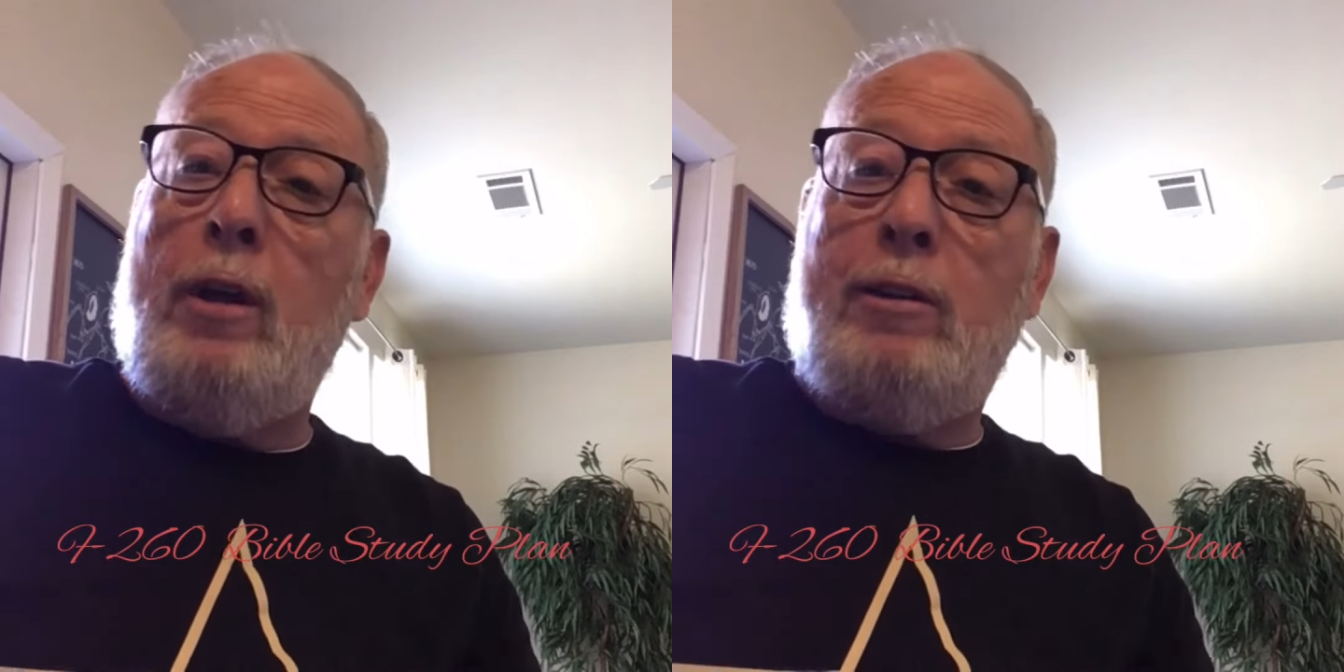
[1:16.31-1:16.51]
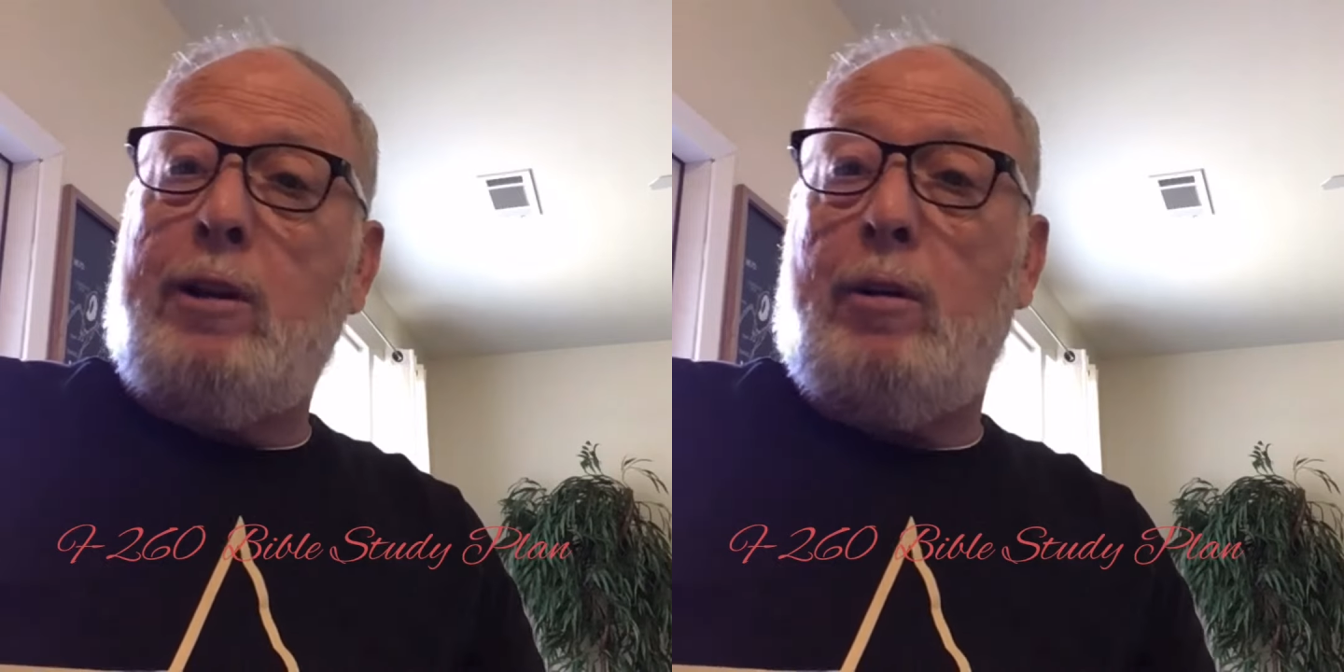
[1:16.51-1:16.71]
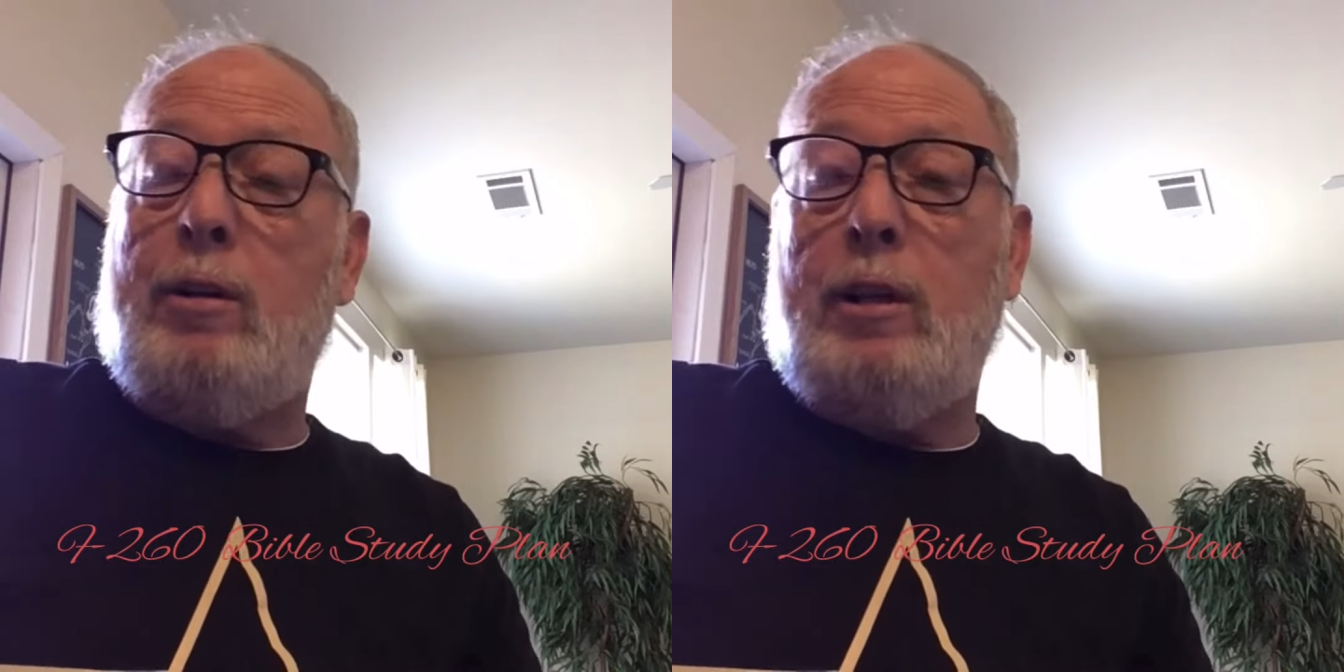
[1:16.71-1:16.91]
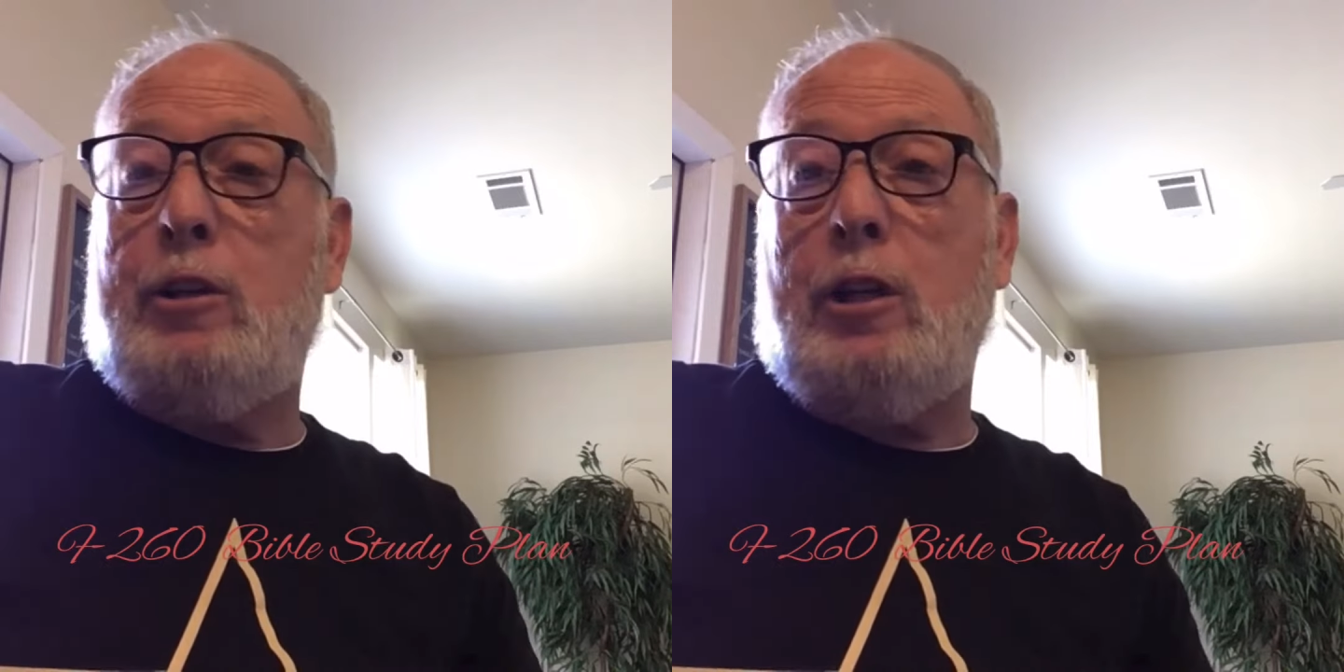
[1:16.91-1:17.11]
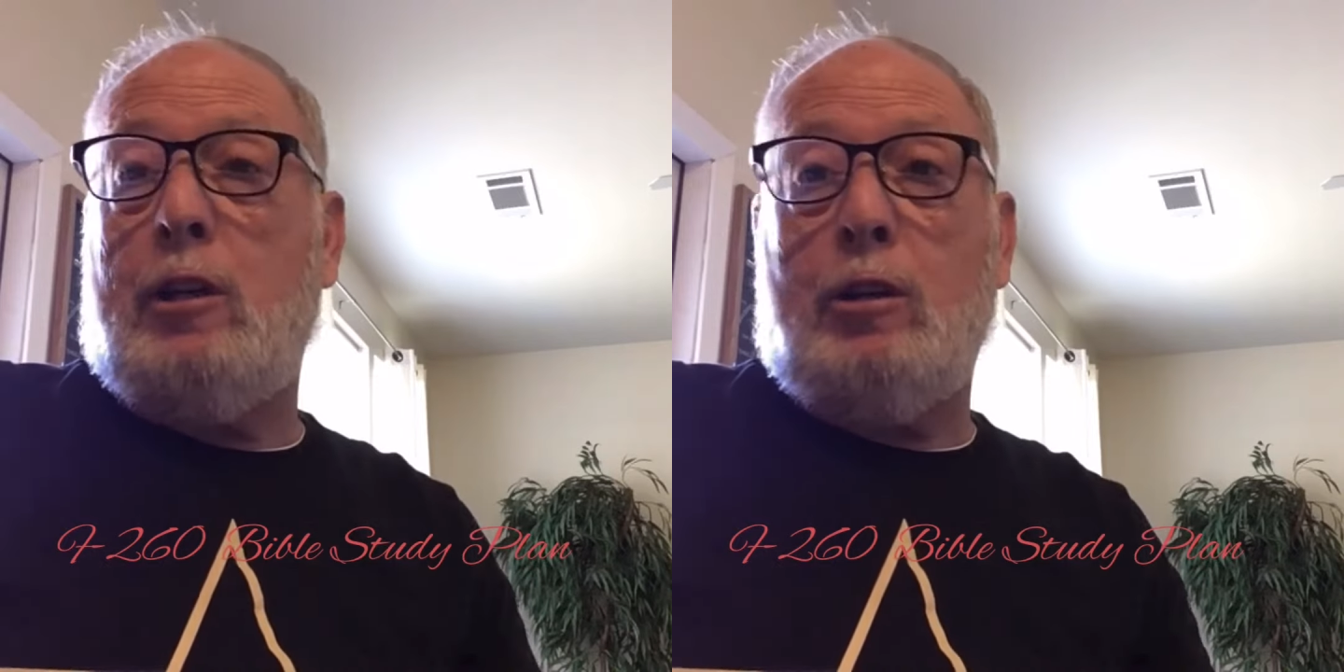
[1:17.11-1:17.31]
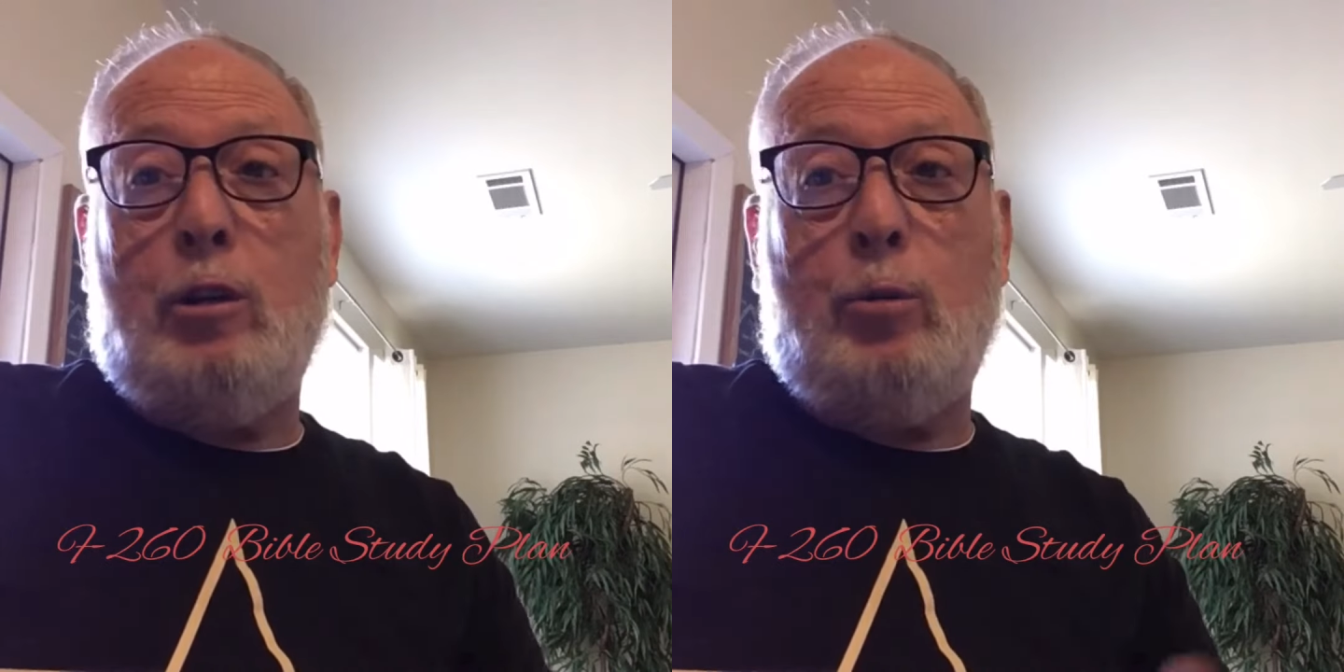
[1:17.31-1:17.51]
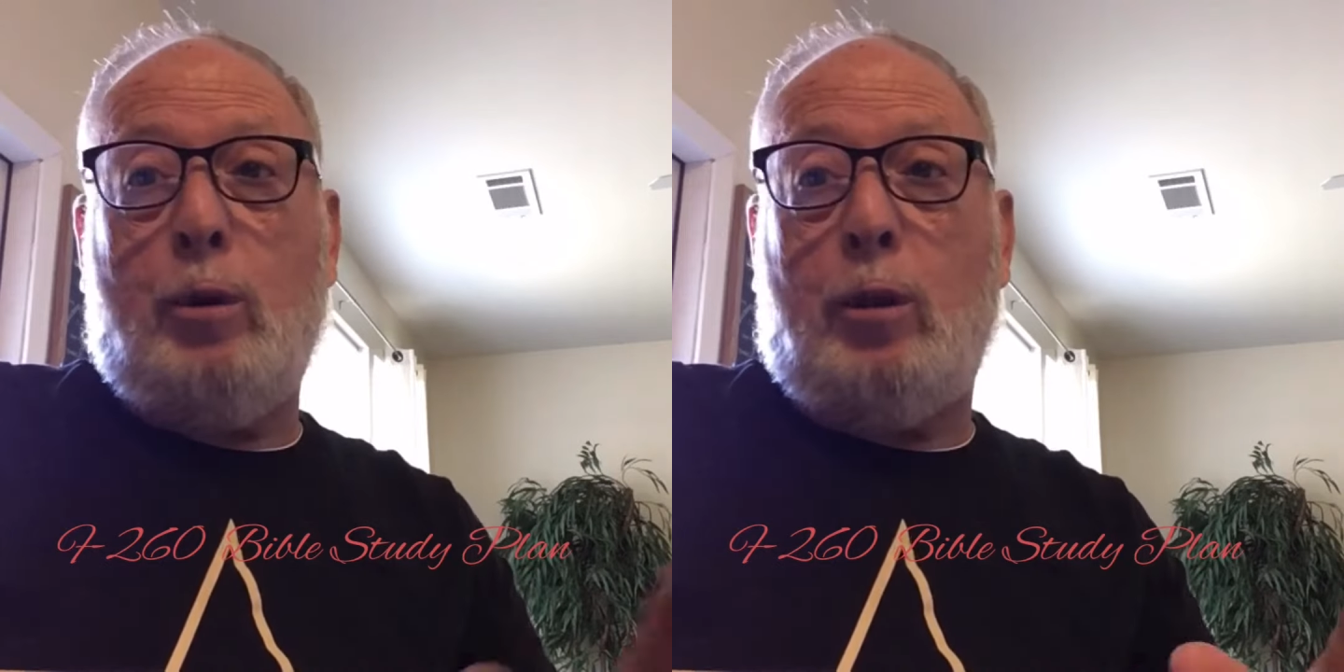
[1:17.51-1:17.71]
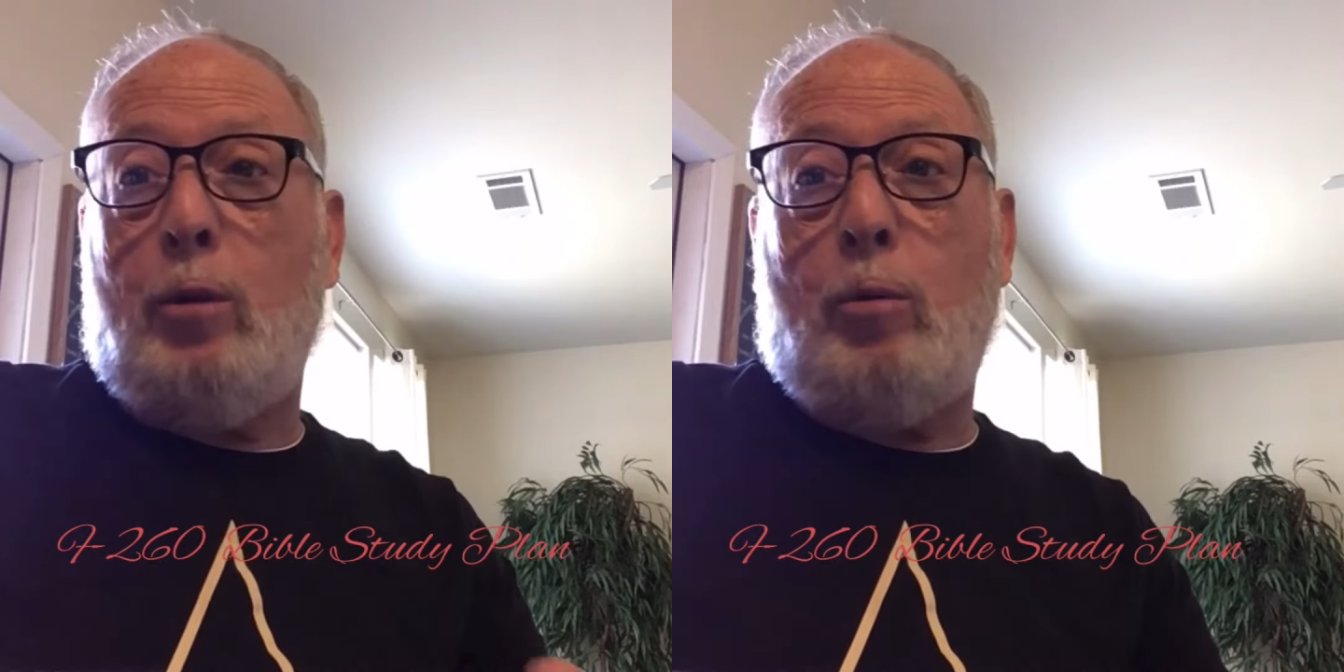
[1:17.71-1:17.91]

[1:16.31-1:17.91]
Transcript: Sarah that she could do with her